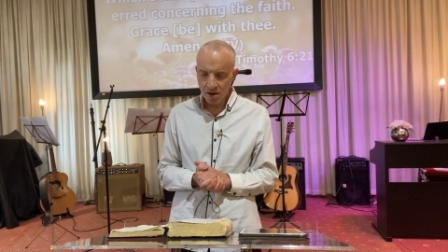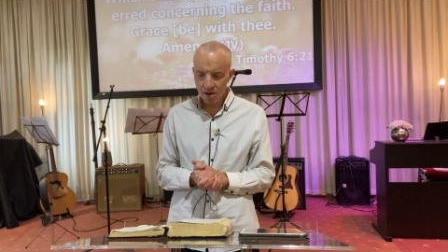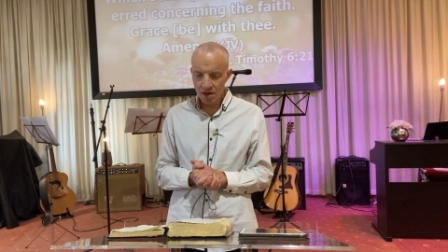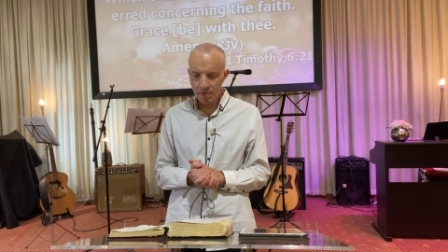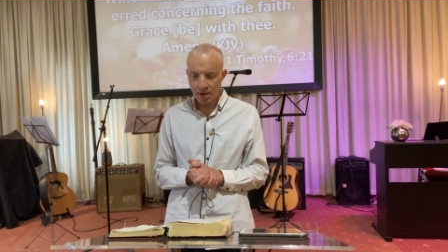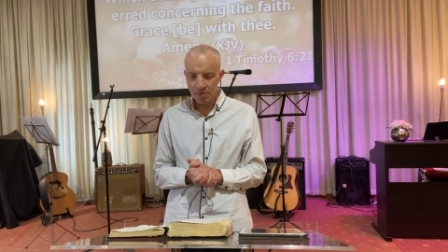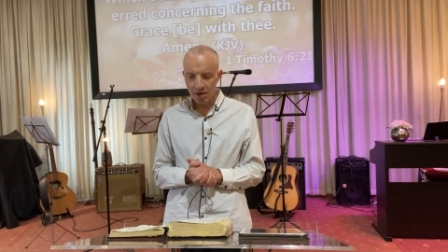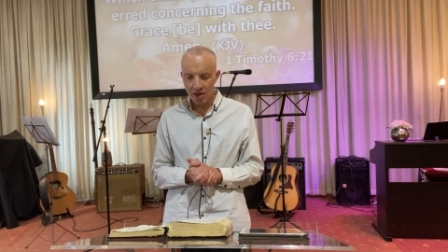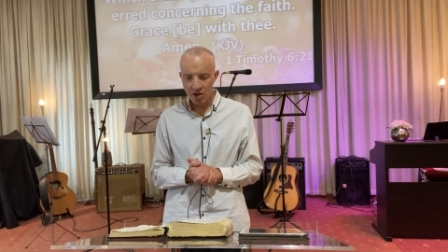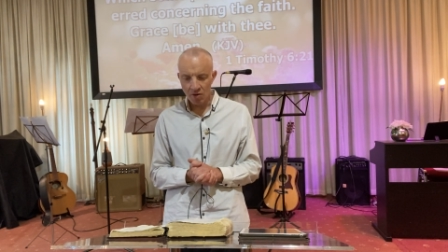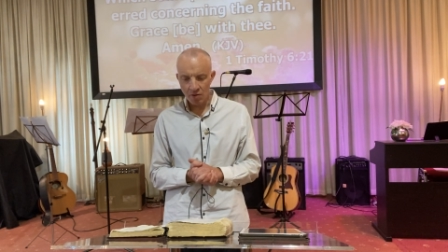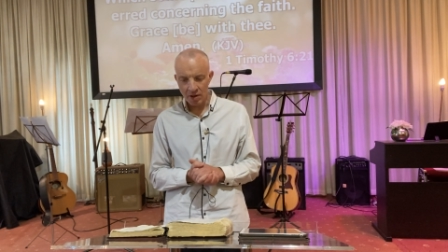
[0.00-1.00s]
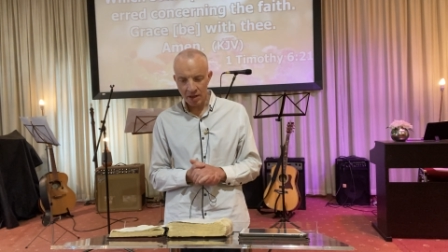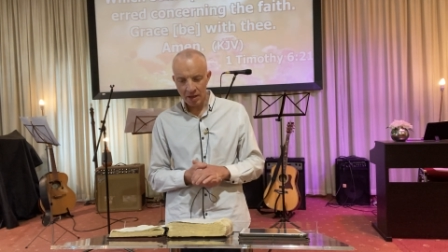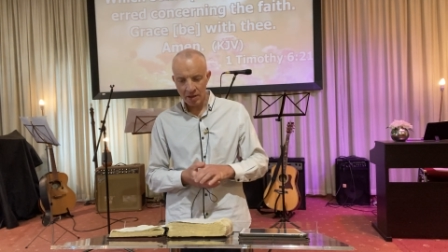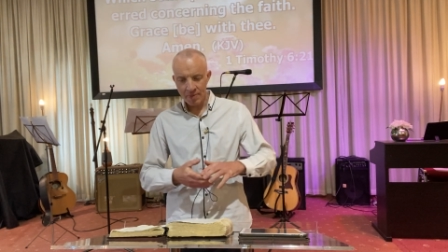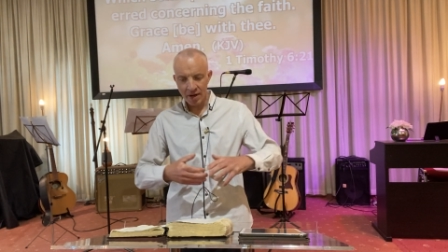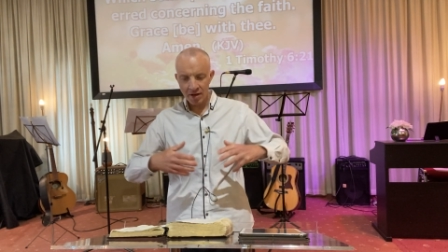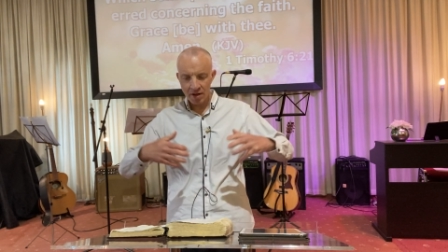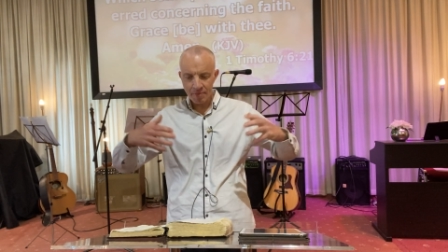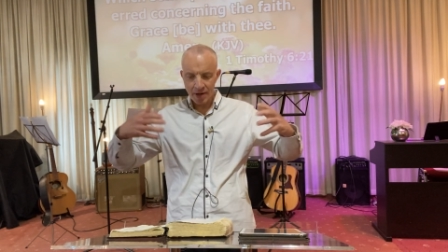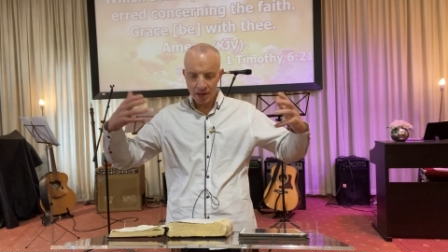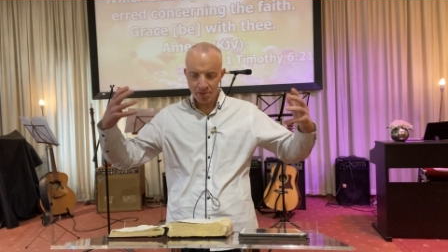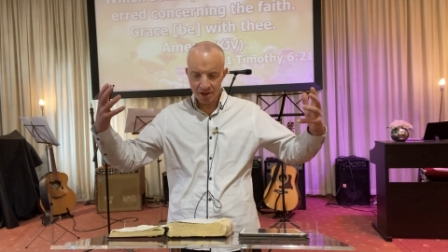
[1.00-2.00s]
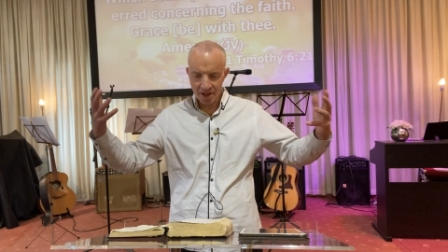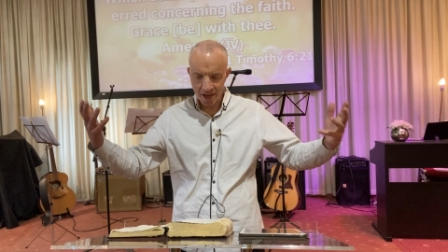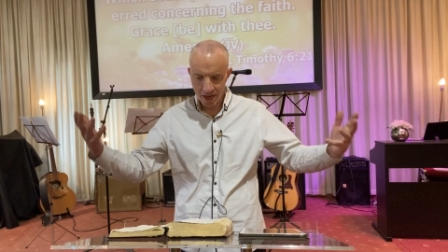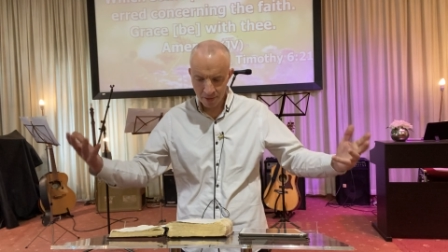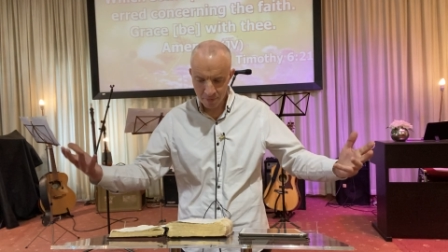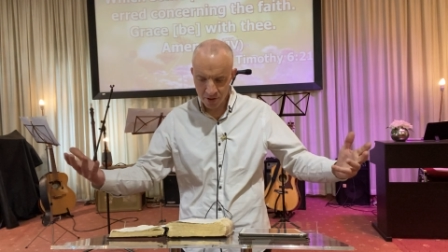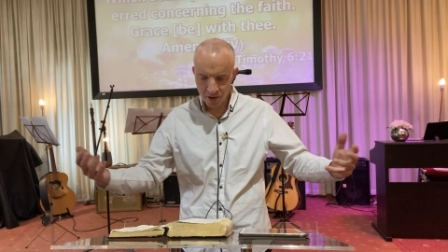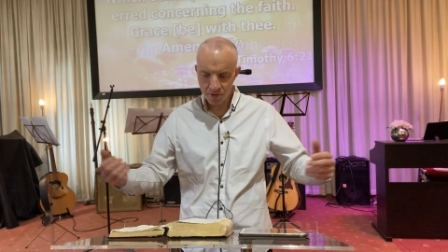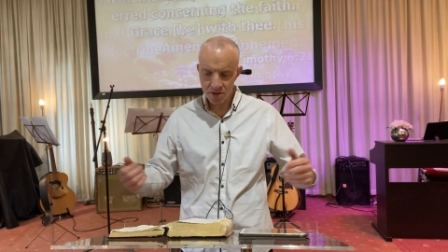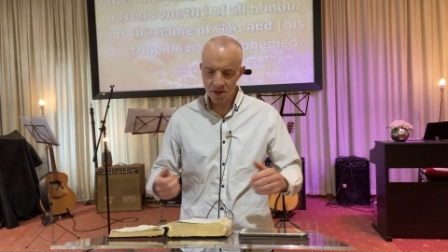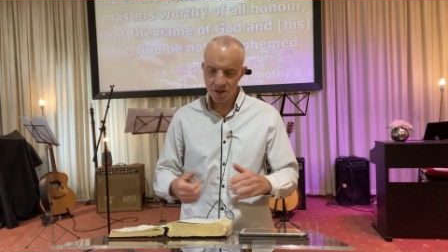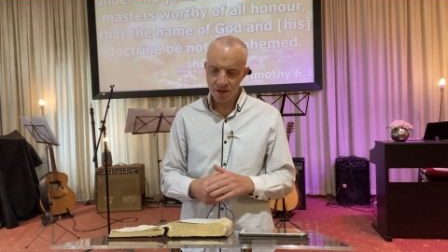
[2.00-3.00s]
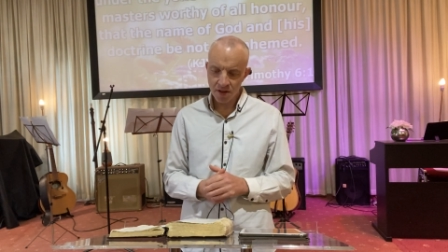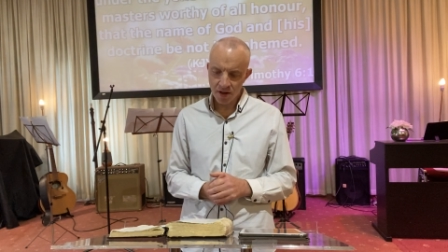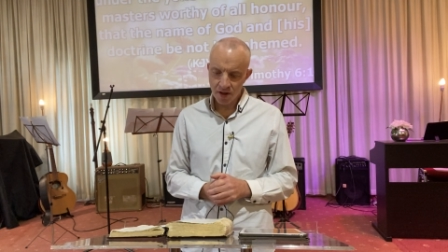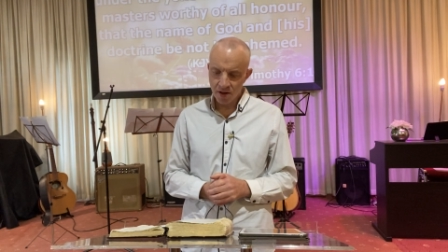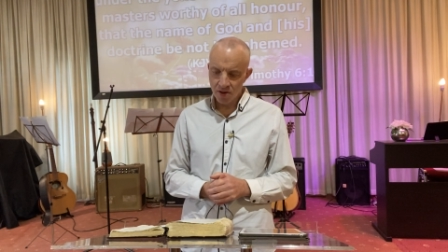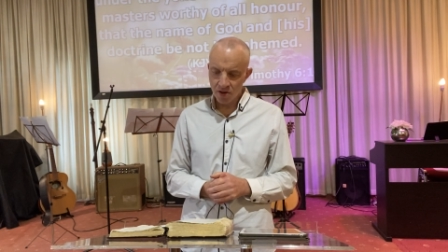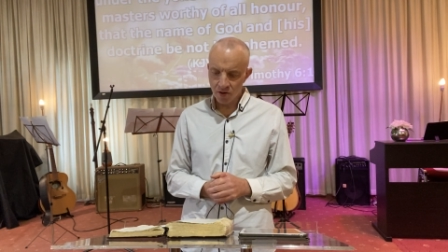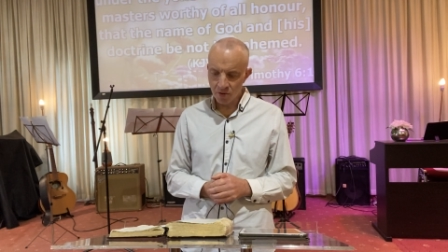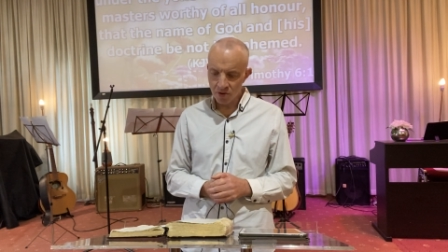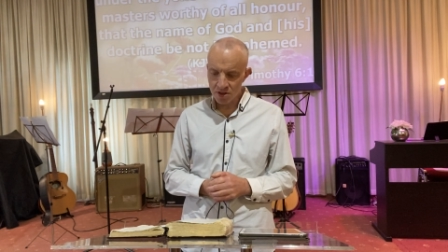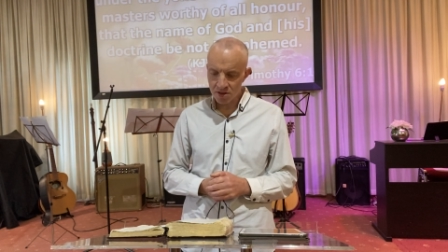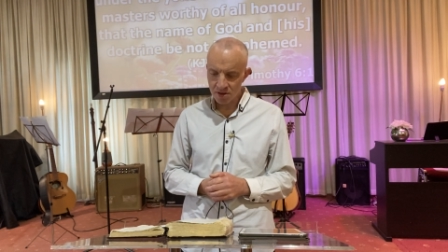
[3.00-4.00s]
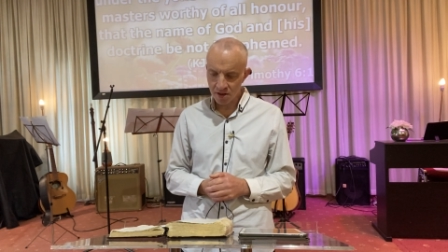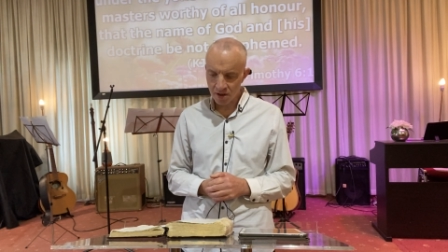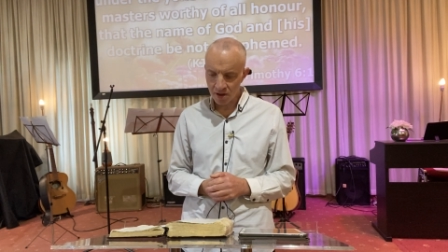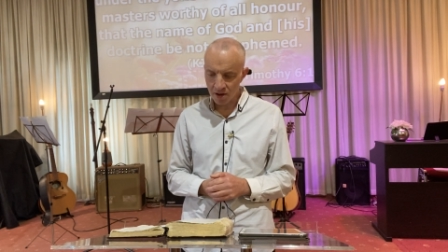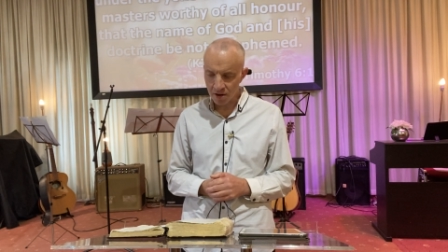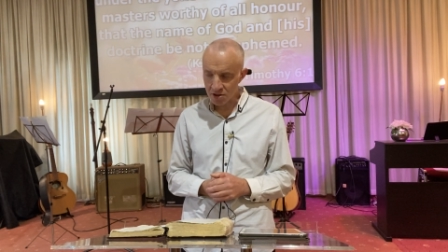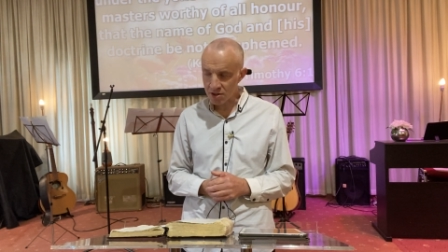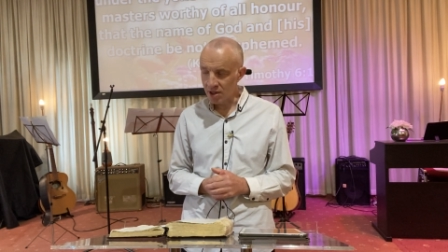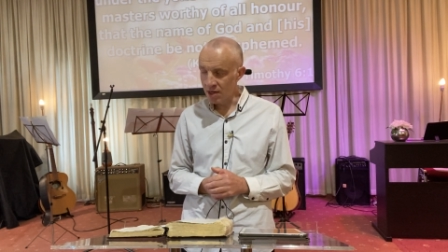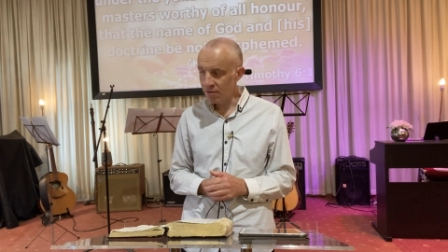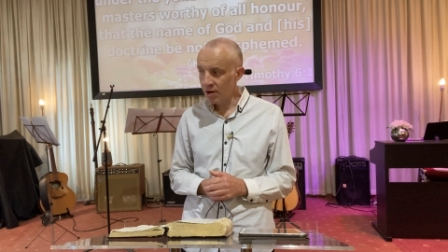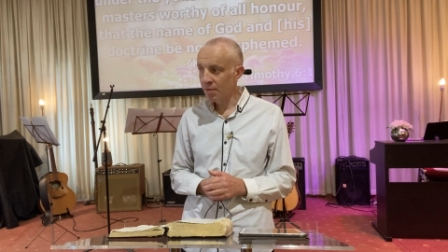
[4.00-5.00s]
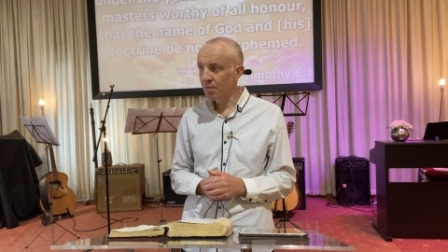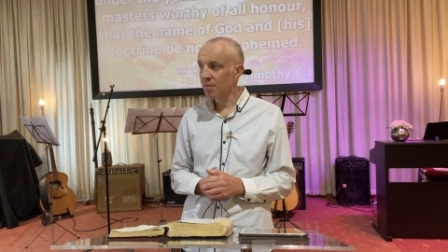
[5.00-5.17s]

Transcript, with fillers: of people, you know, back in the Bible times, there was a there was a lot of slavery.